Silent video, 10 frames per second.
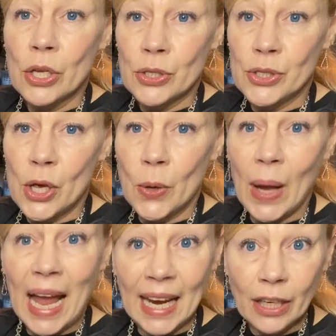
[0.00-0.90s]
So
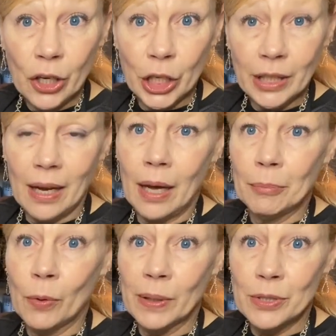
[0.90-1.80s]
hang on, I'm
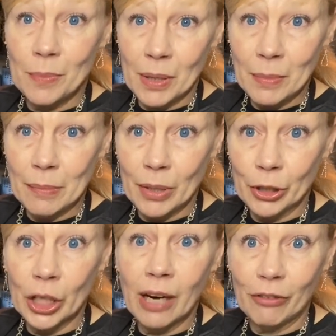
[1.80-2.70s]
going to melt my
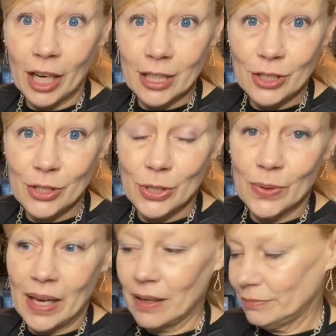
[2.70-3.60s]
butter. I forgot to do
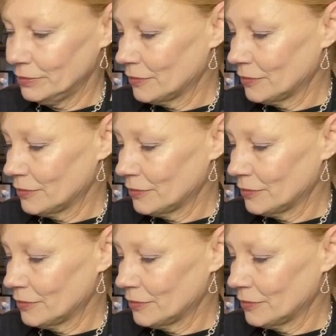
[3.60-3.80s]
that.